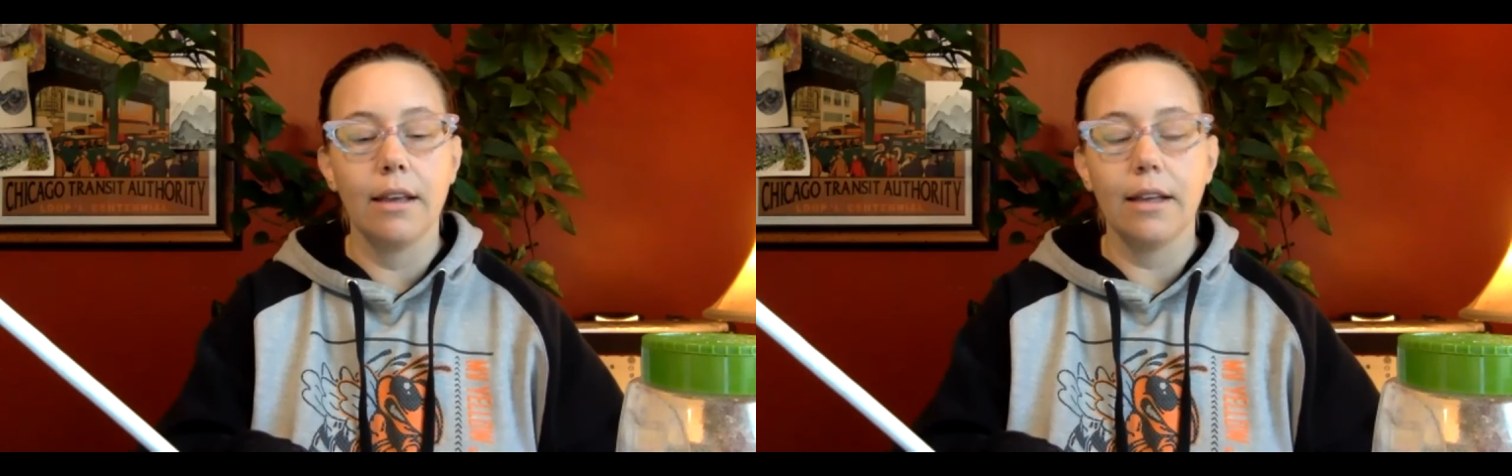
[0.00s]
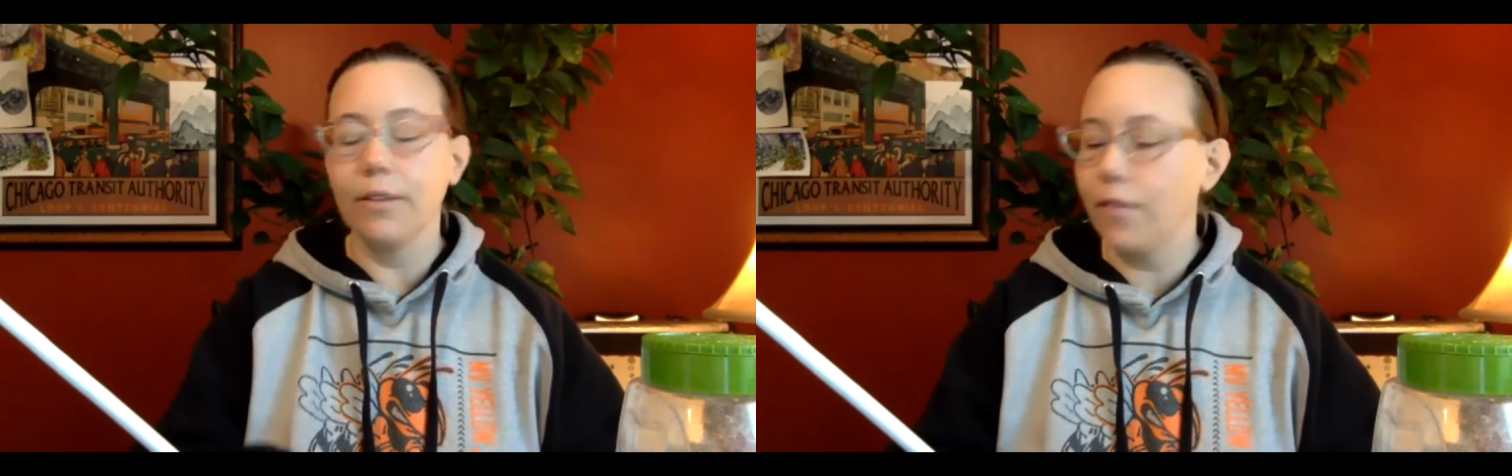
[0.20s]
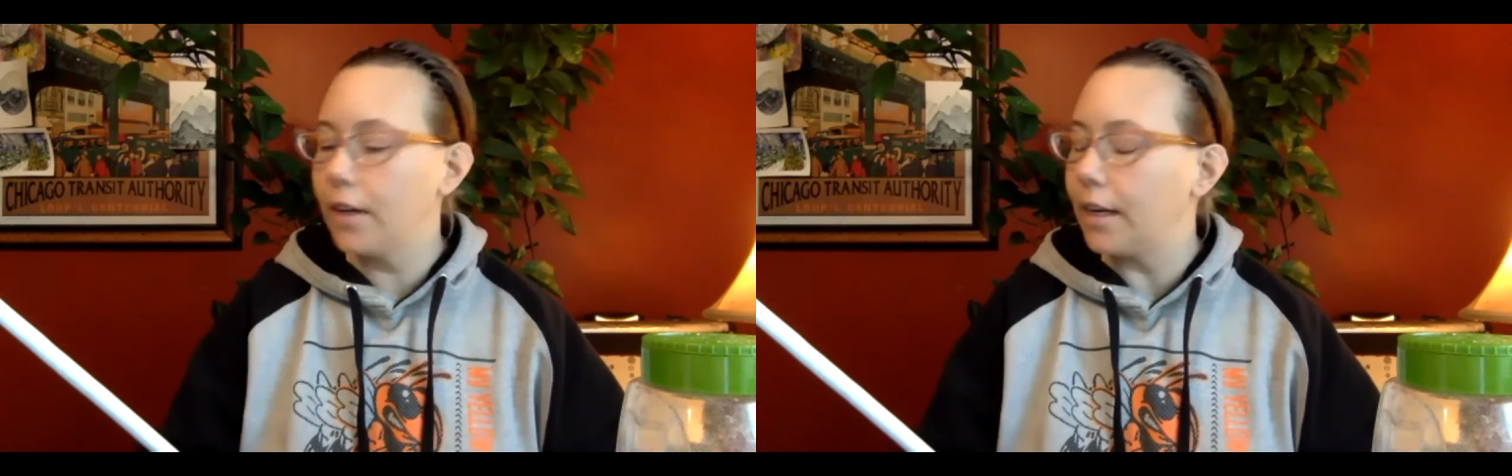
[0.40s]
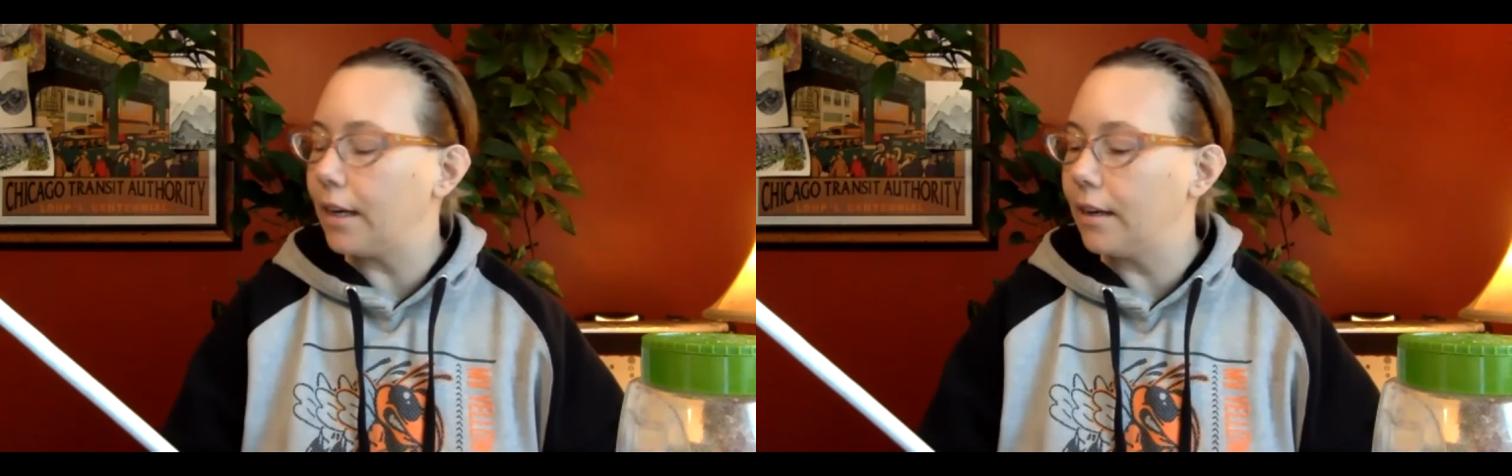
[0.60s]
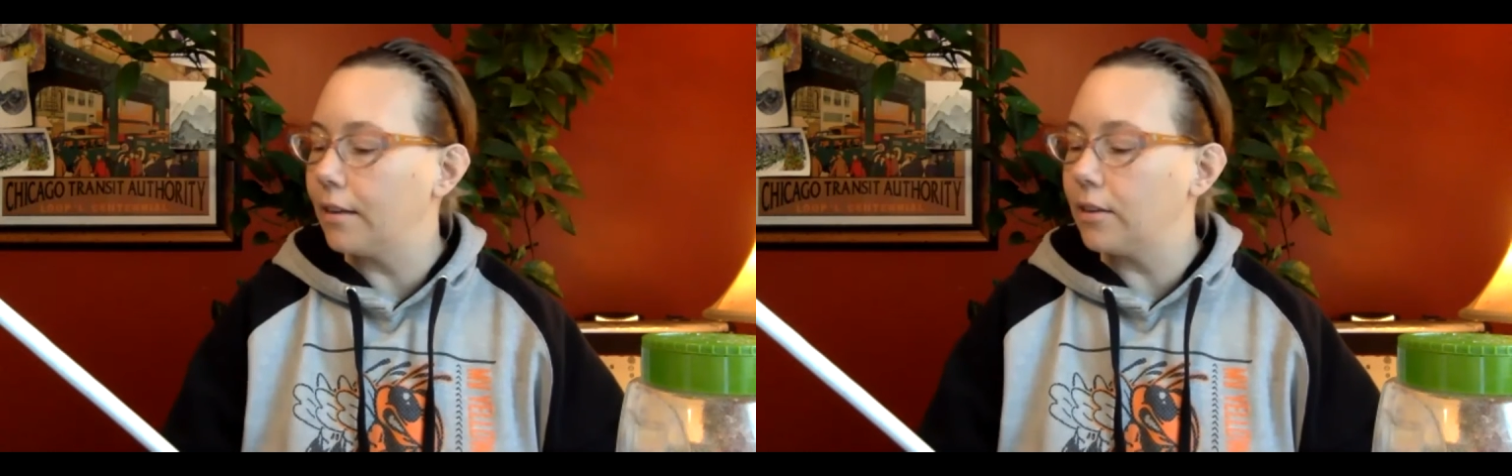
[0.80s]
It's
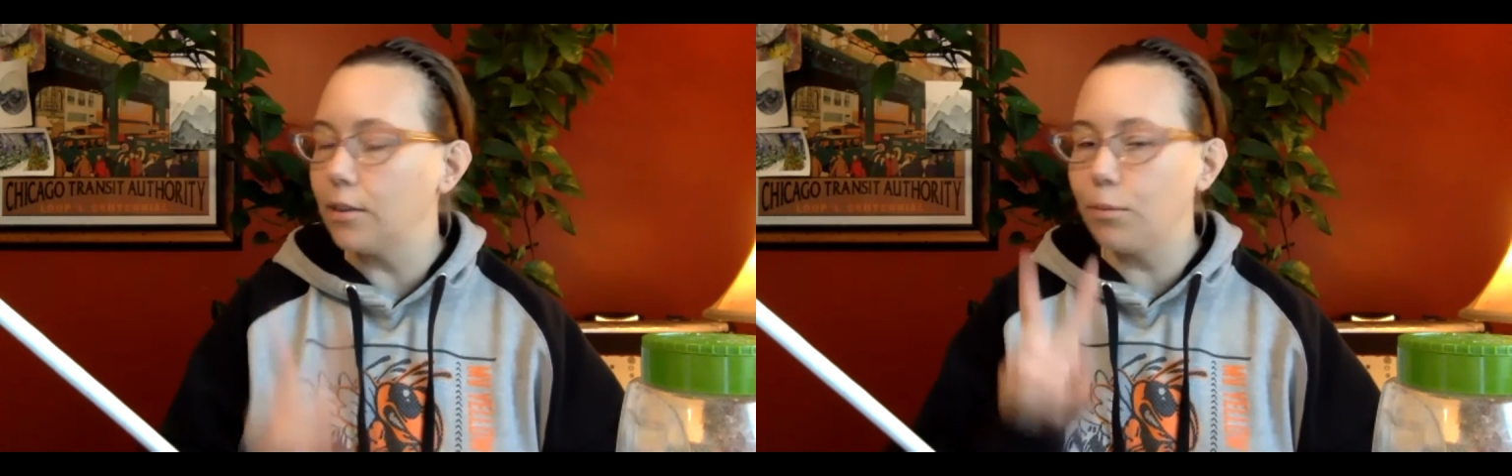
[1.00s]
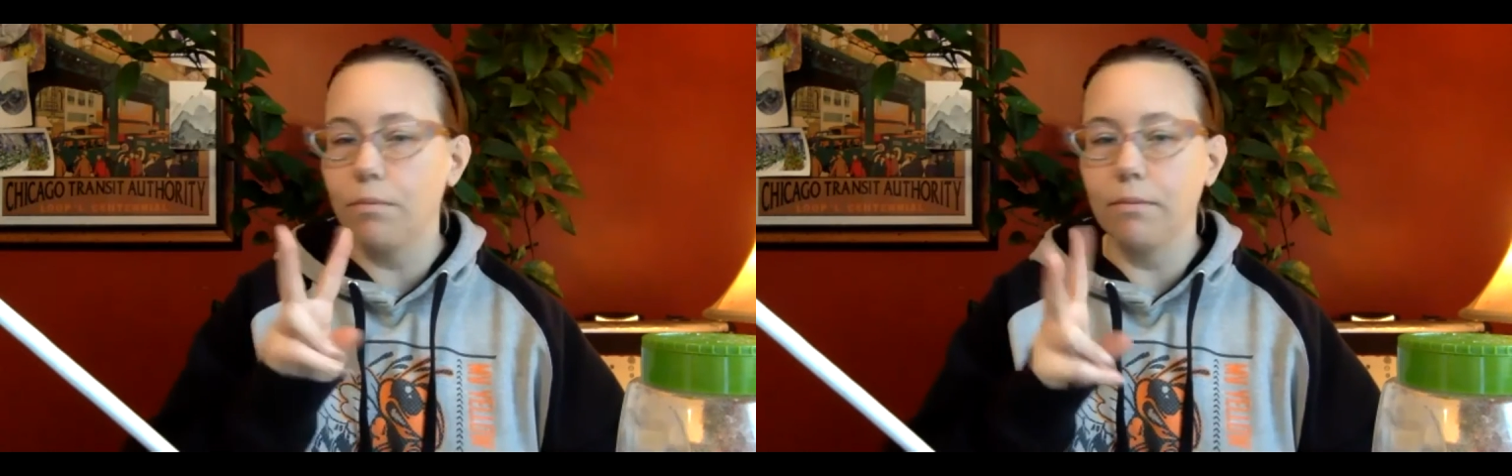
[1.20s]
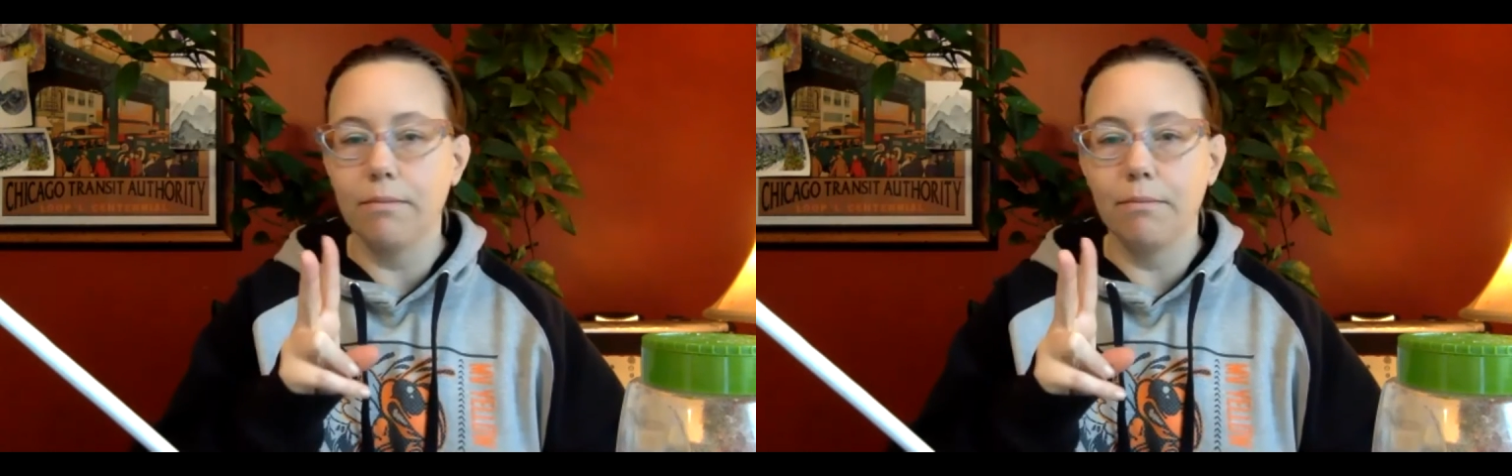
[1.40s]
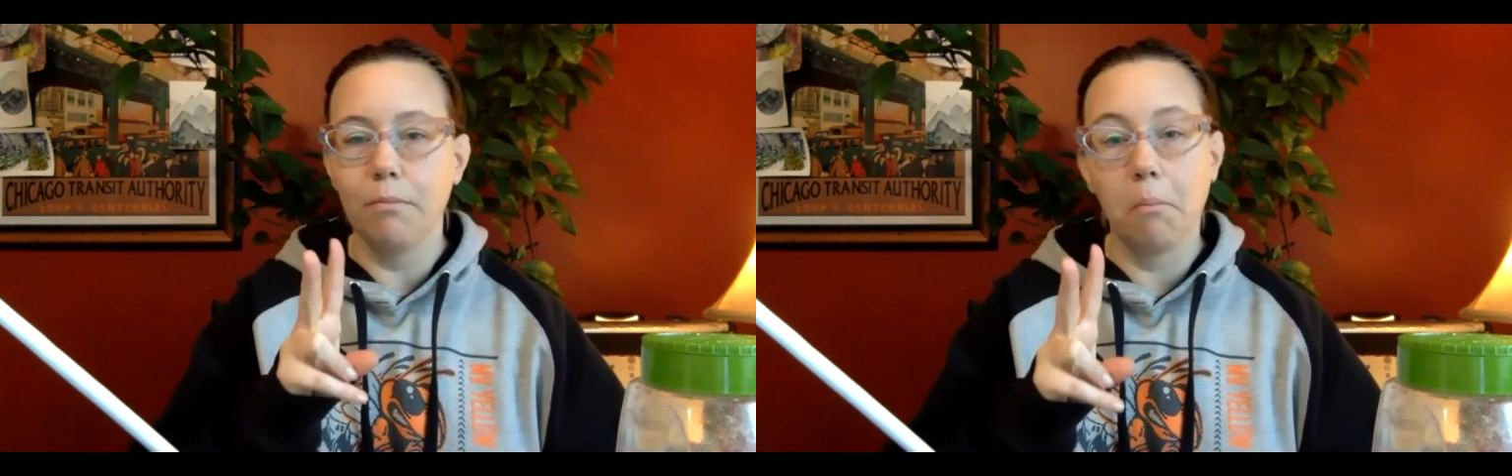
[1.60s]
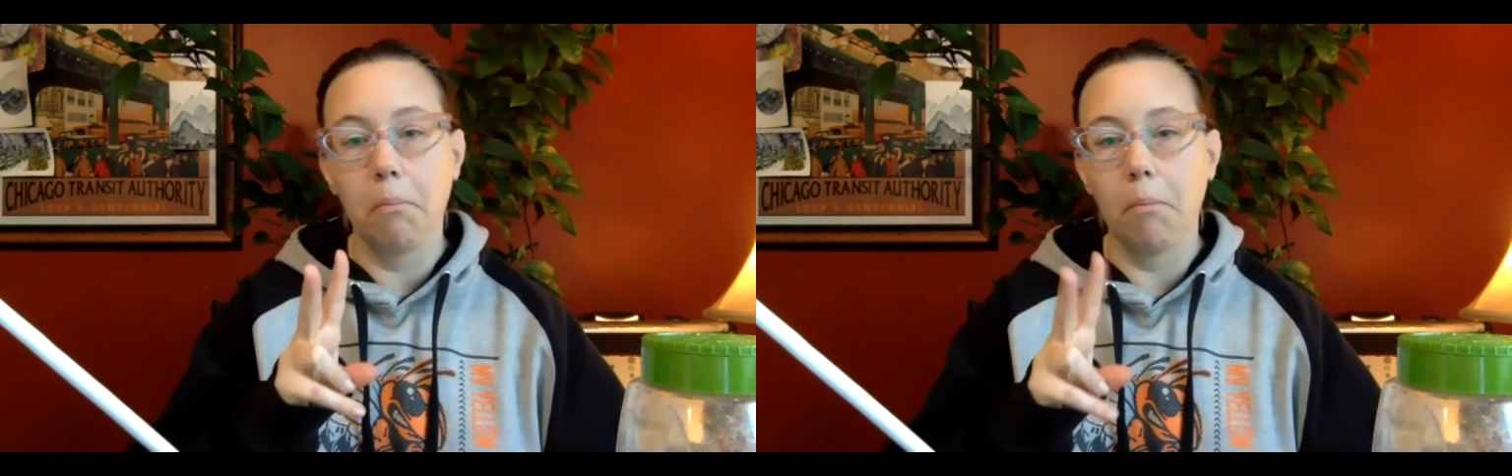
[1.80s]
funny. Just
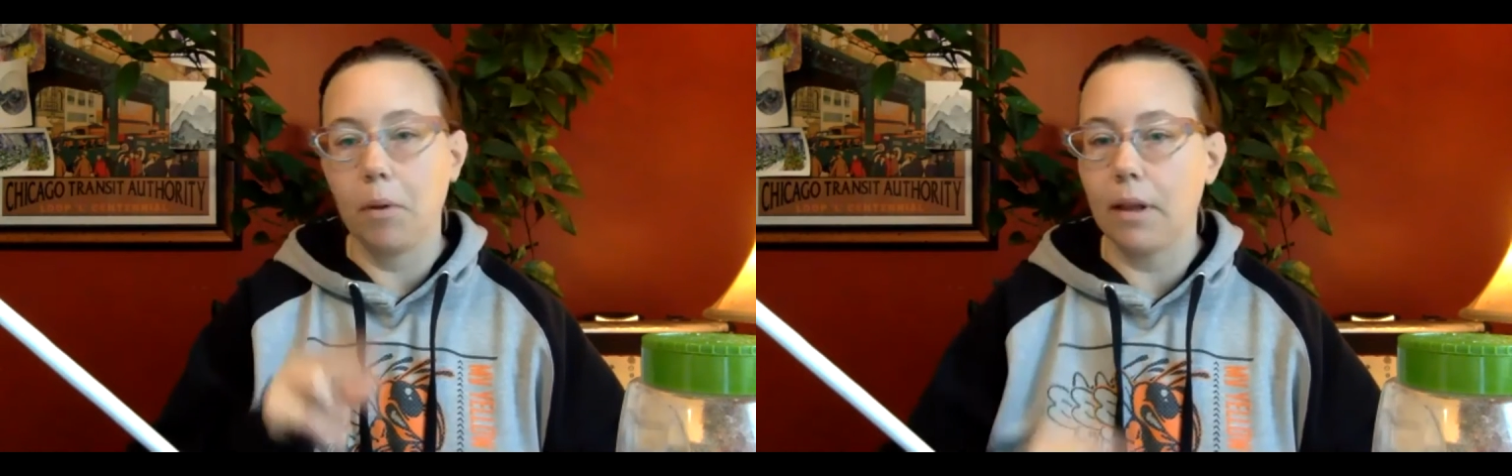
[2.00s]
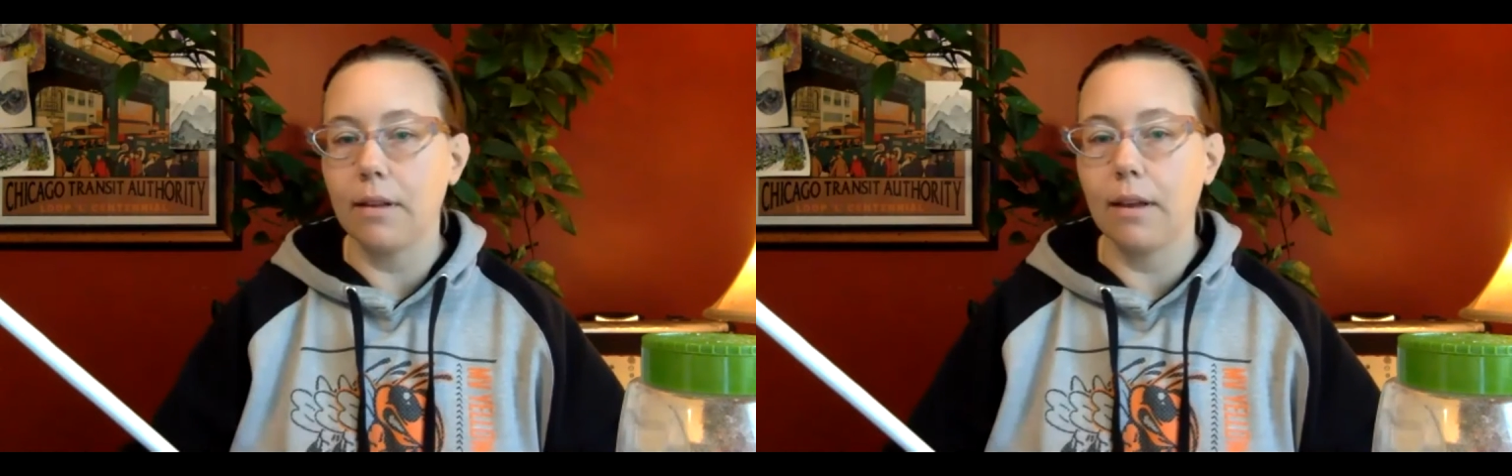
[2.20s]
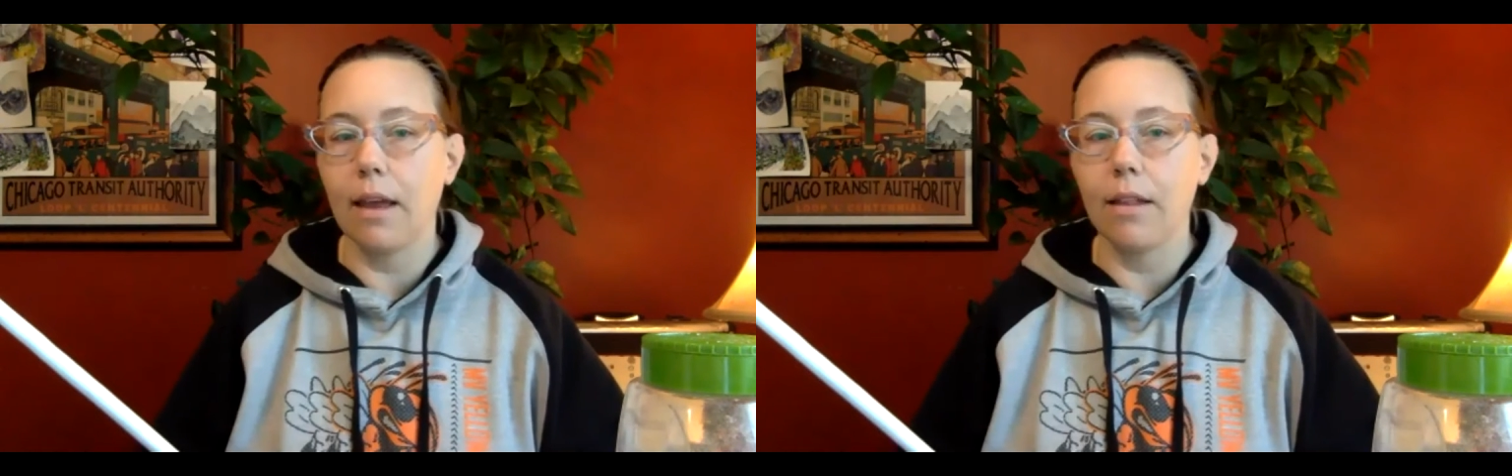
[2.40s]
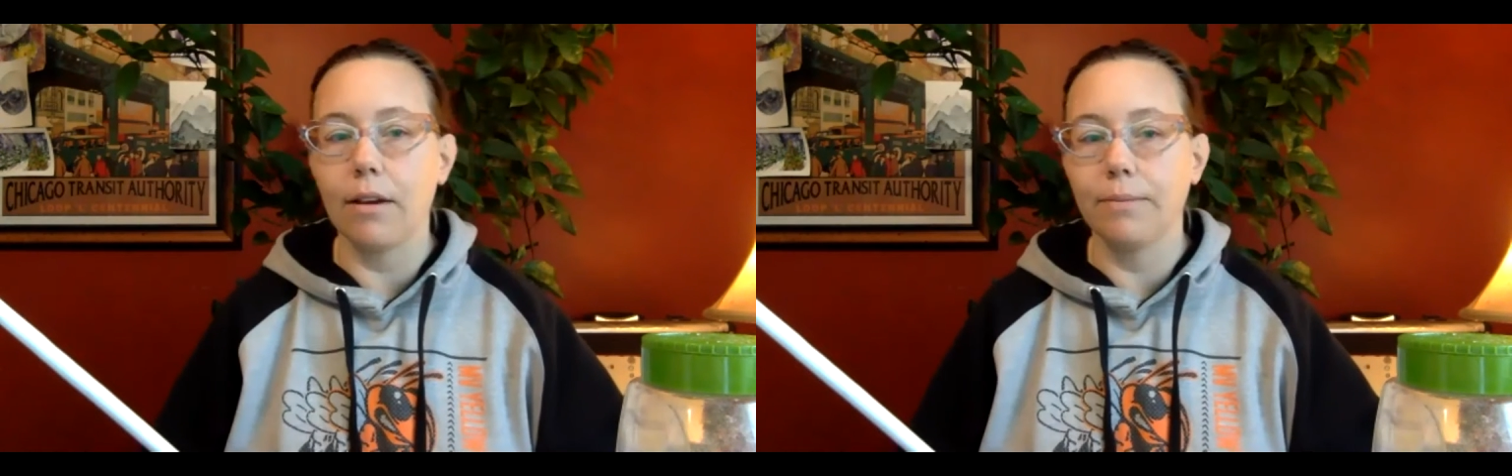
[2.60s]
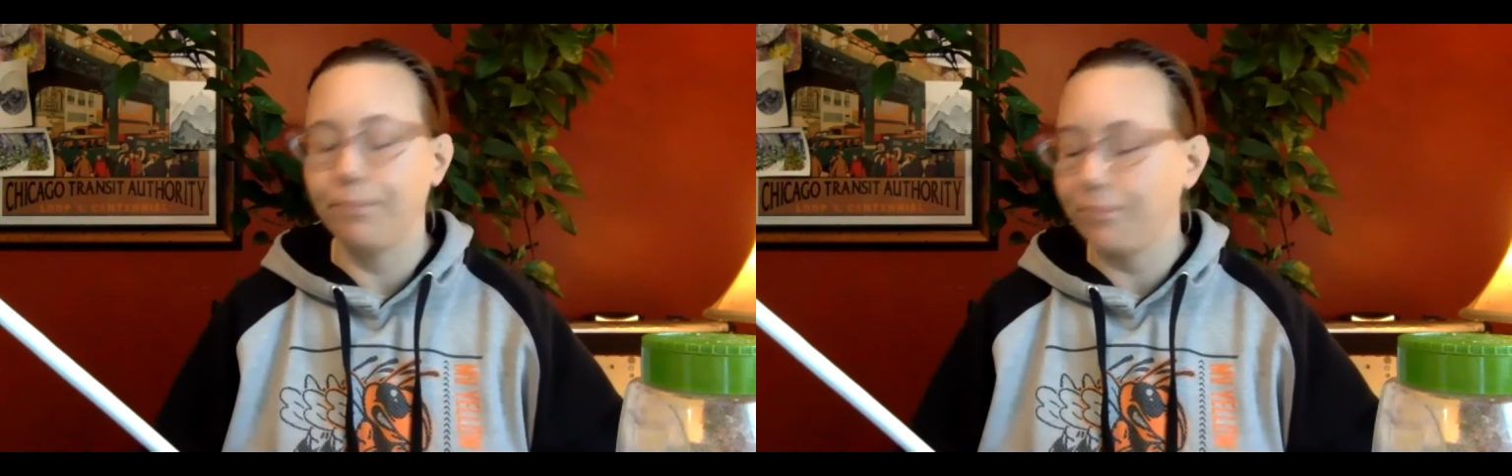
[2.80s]
put that together.